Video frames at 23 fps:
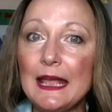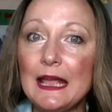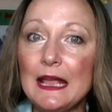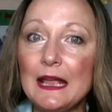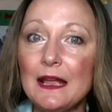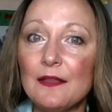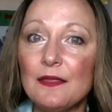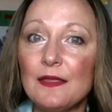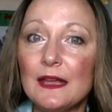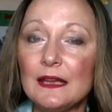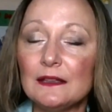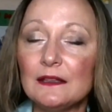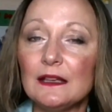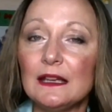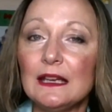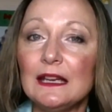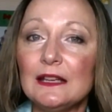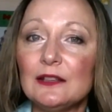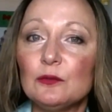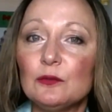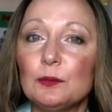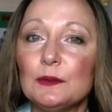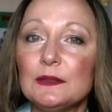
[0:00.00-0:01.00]
and then
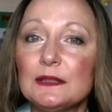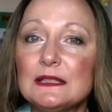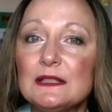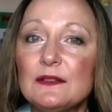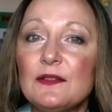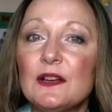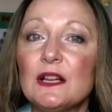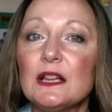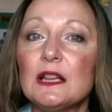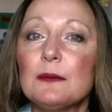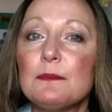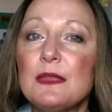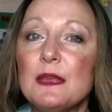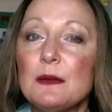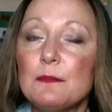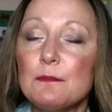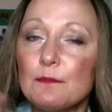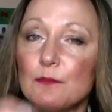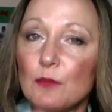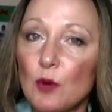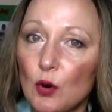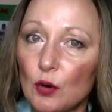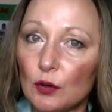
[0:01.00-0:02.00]
it will develop the
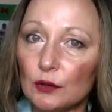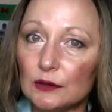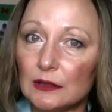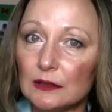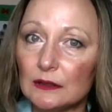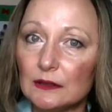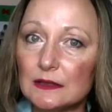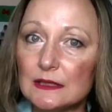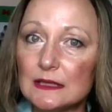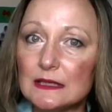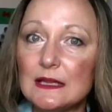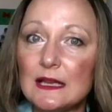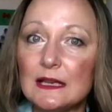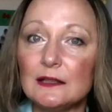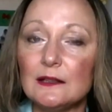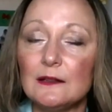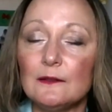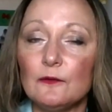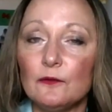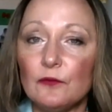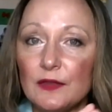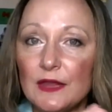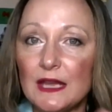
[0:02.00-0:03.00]
models
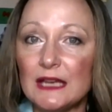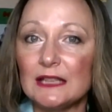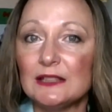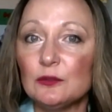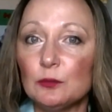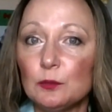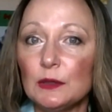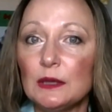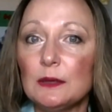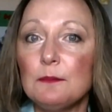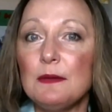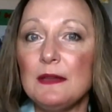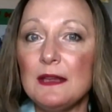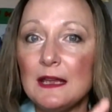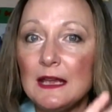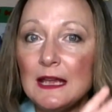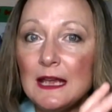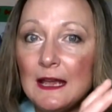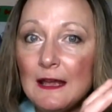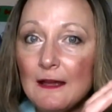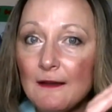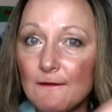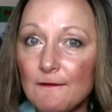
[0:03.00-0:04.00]
that will be